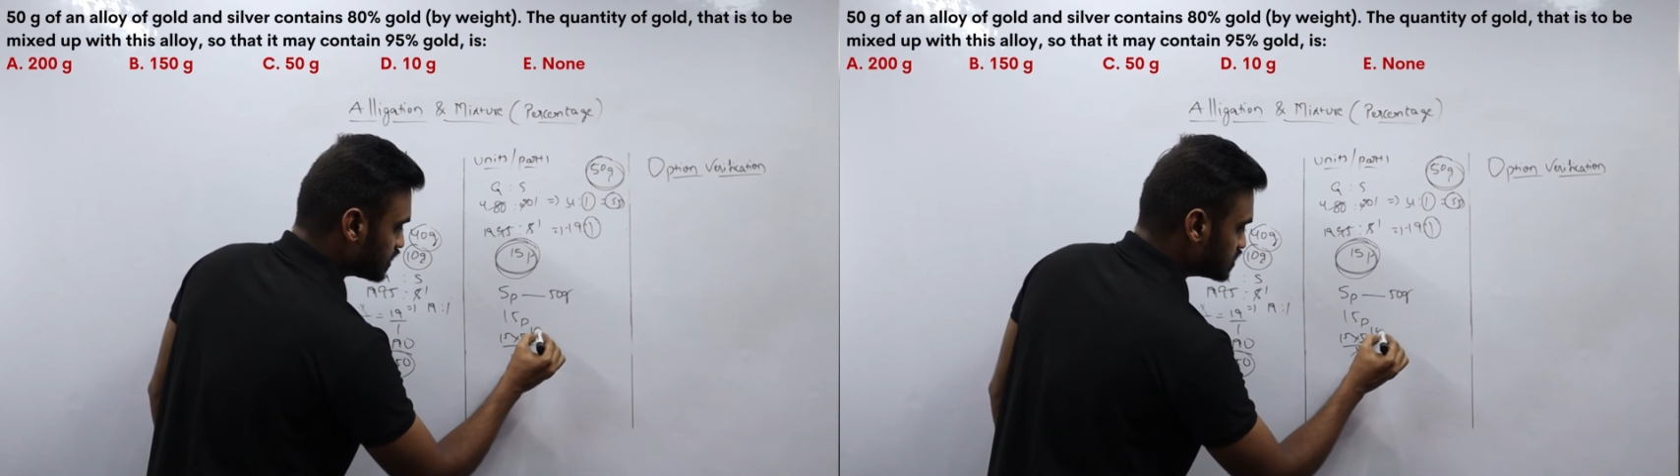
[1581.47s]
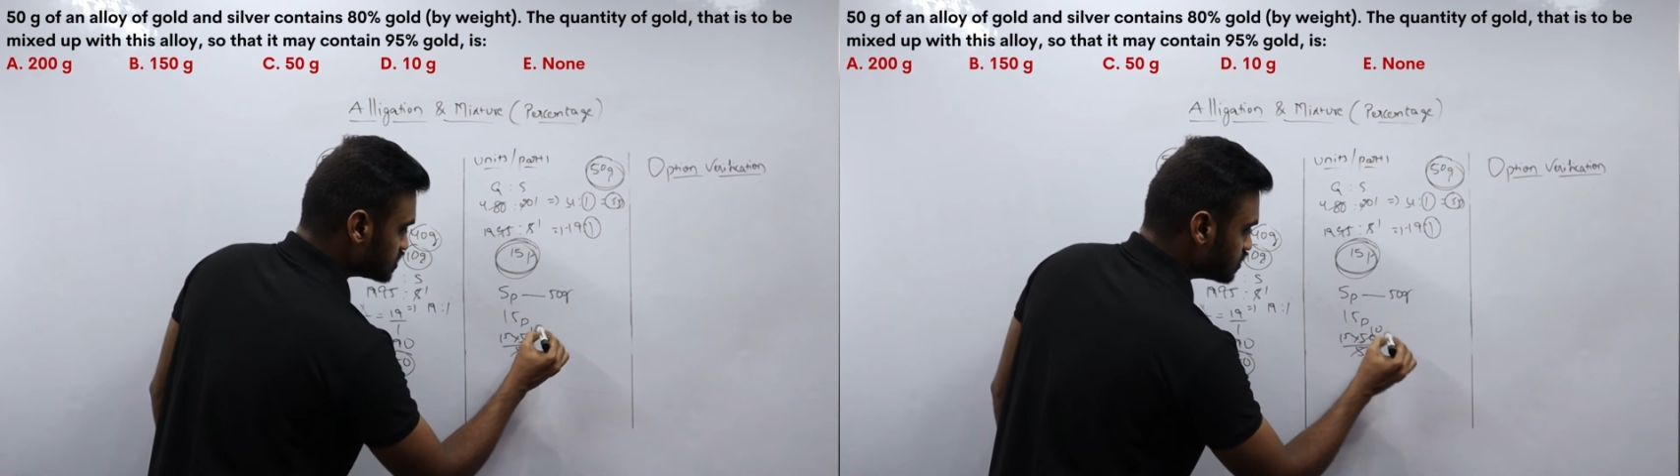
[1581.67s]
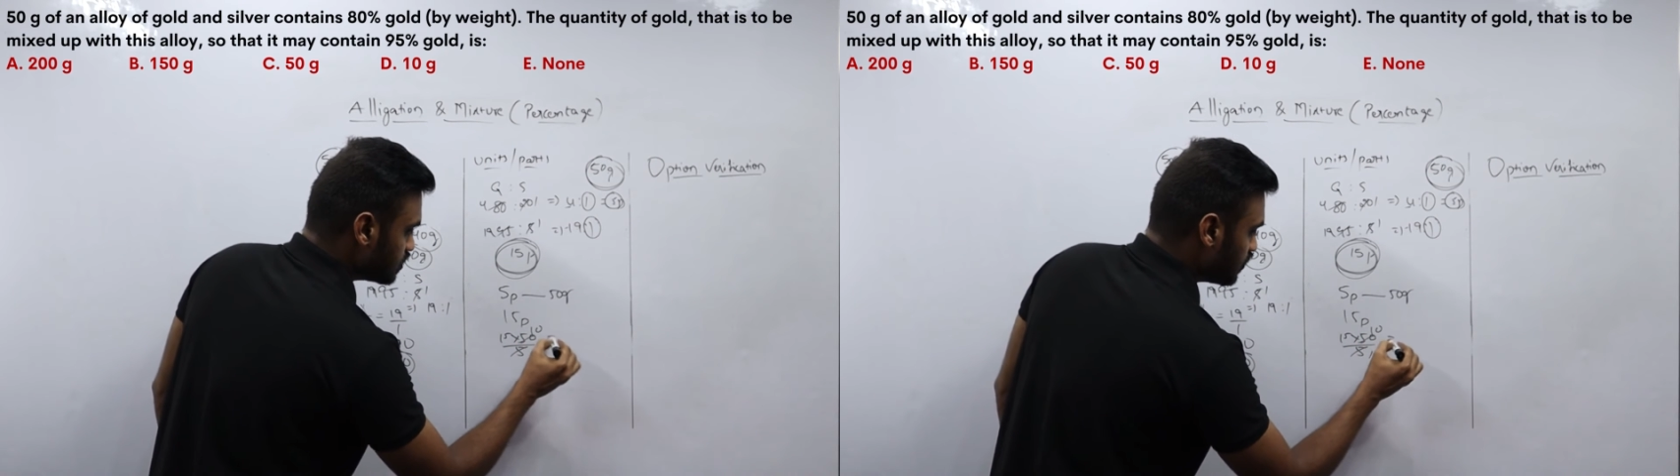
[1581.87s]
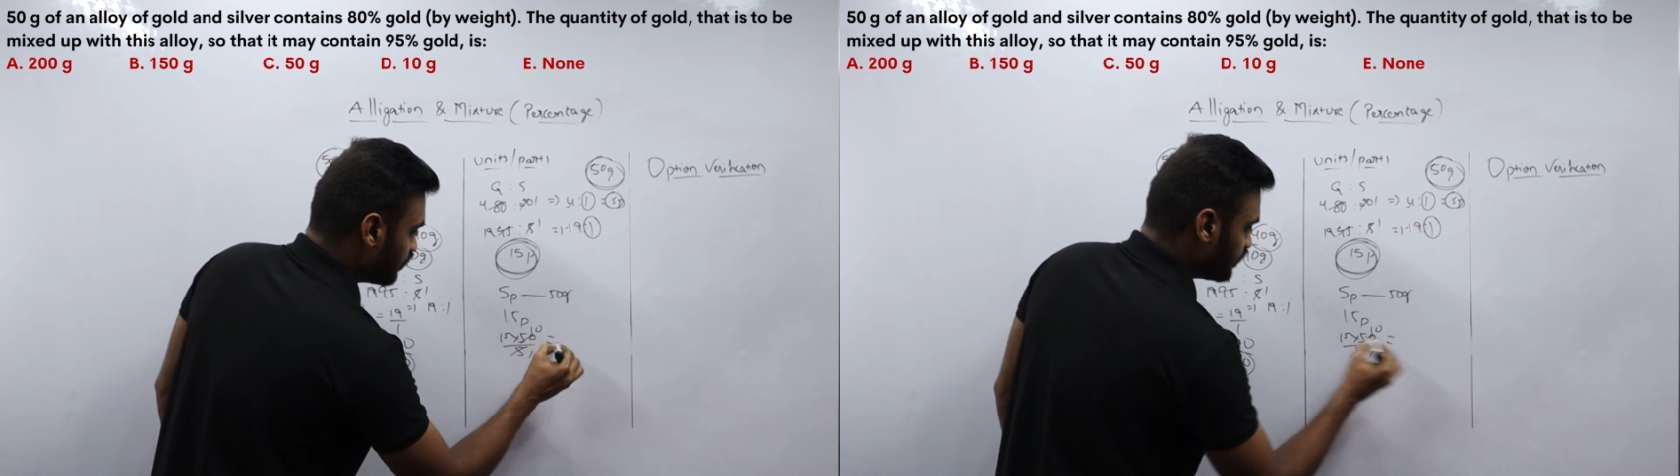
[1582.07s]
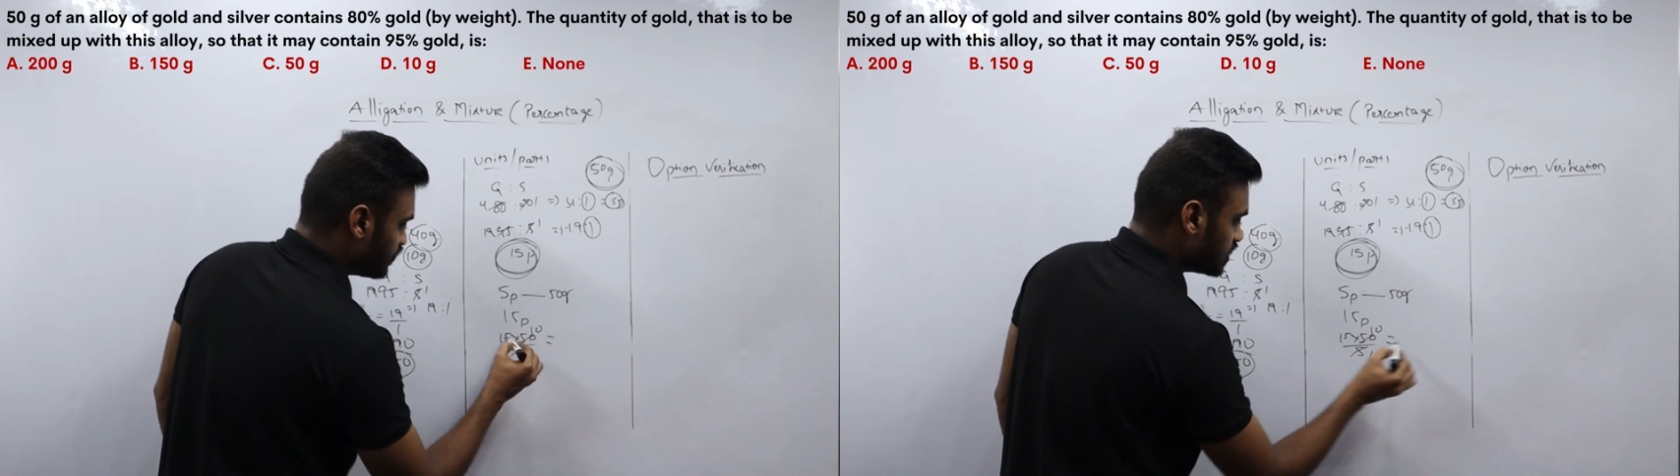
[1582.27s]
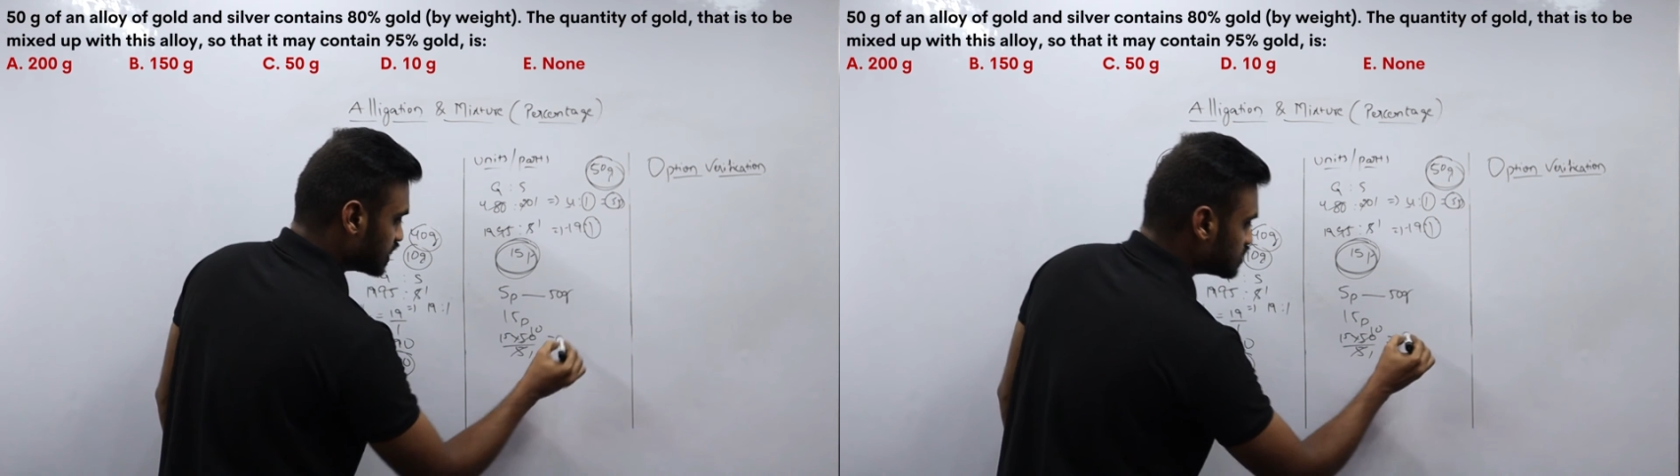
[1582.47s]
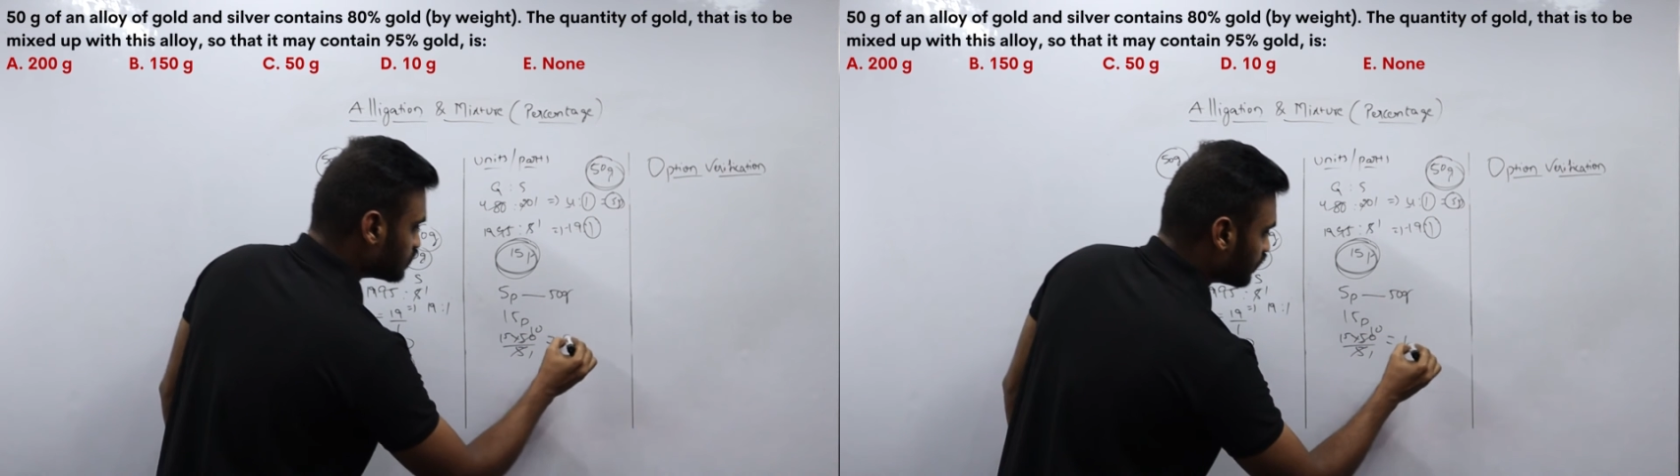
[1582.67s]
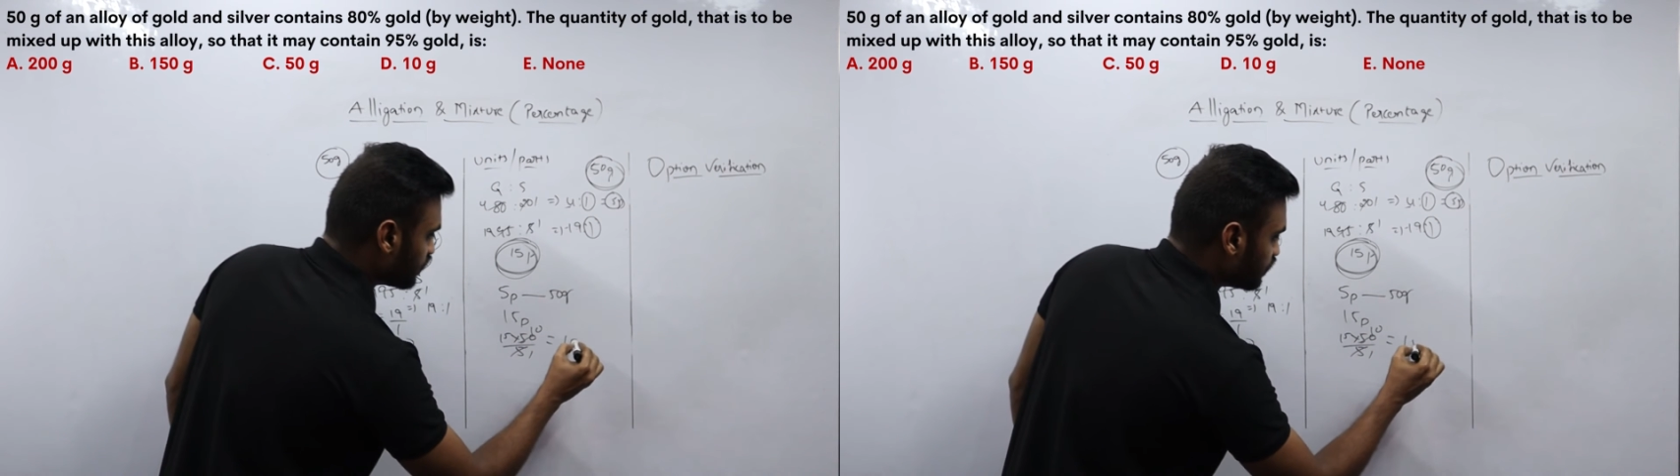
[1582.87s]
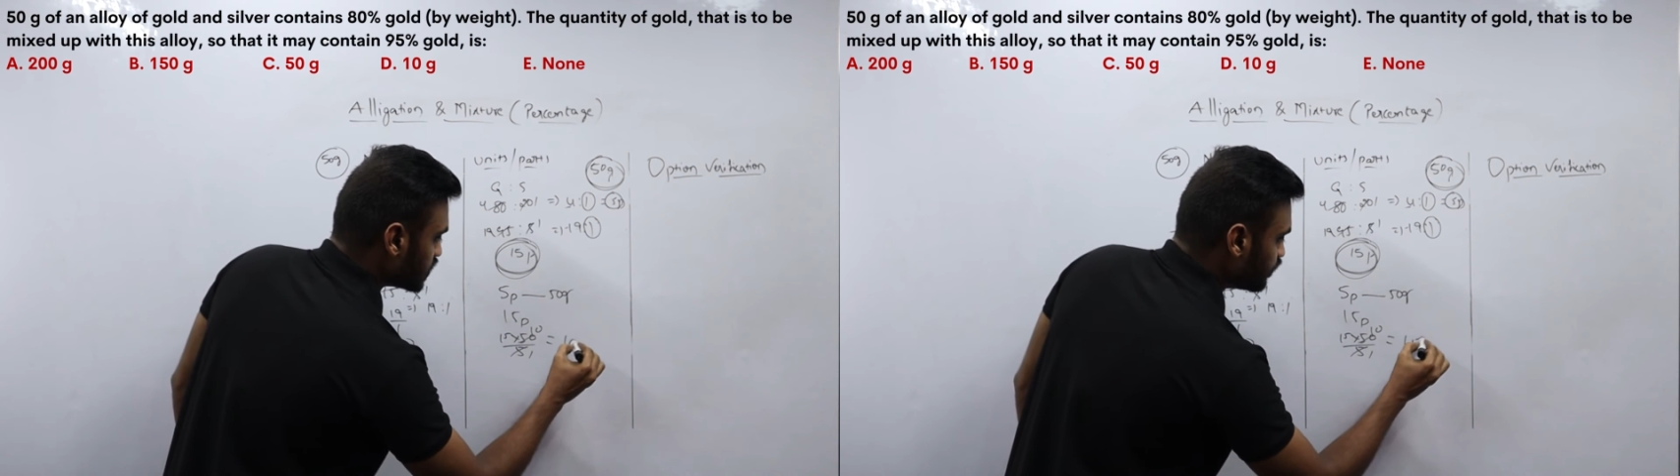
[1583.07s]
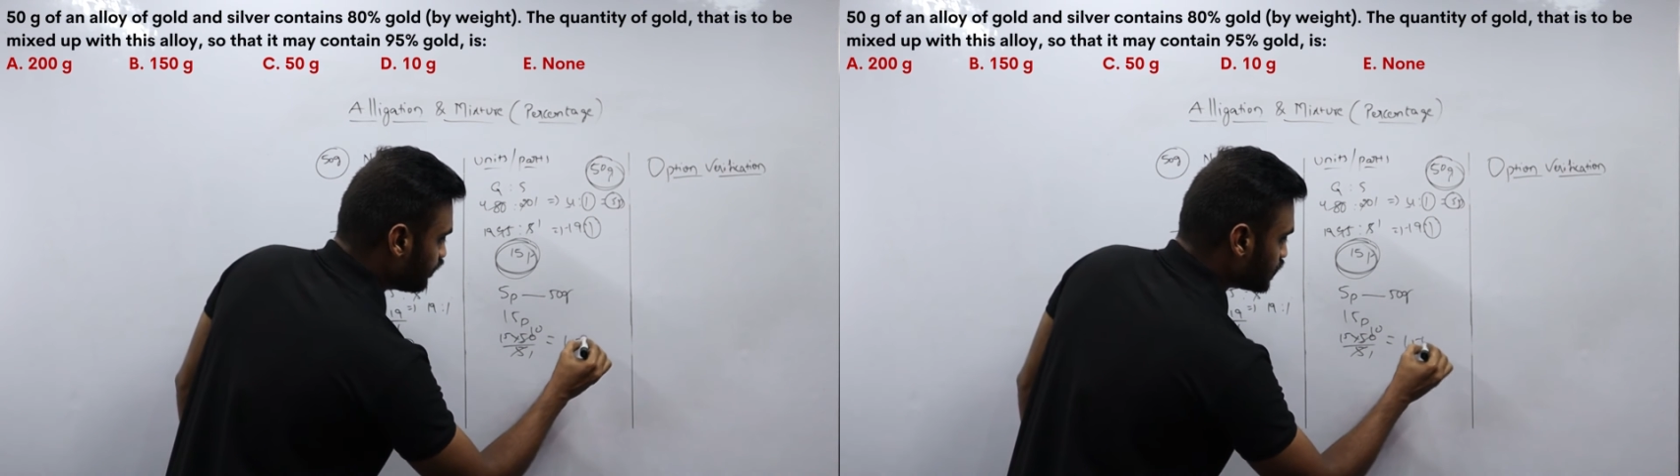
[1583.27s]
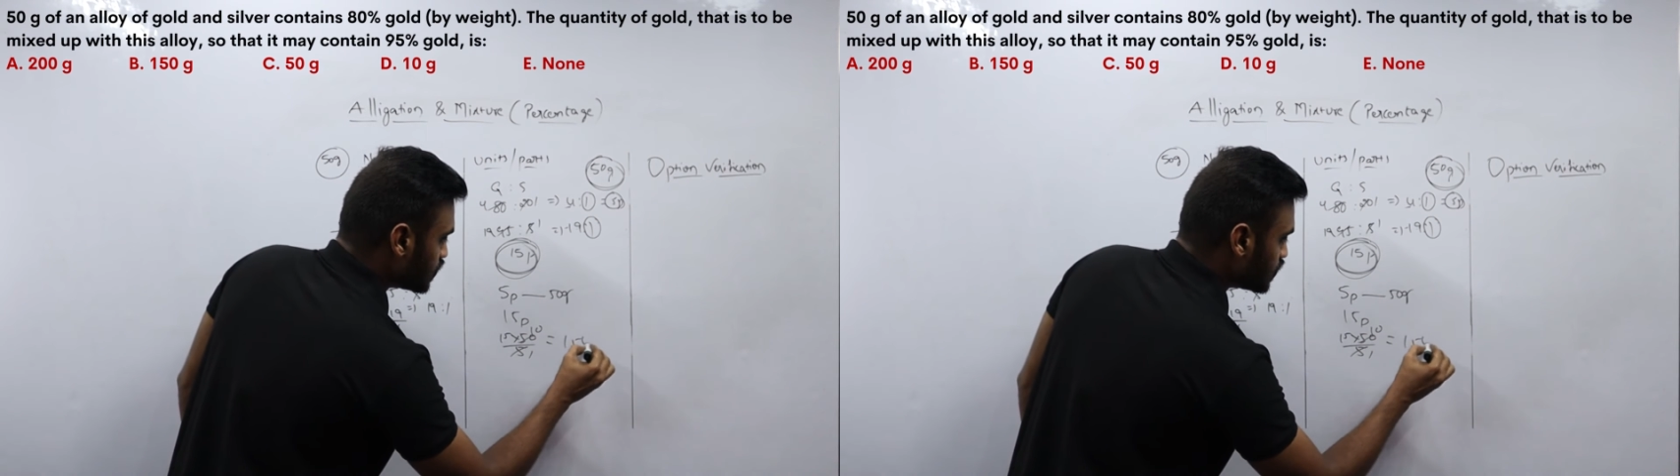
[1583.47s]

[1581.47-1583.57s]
tens, 15 tens, 150.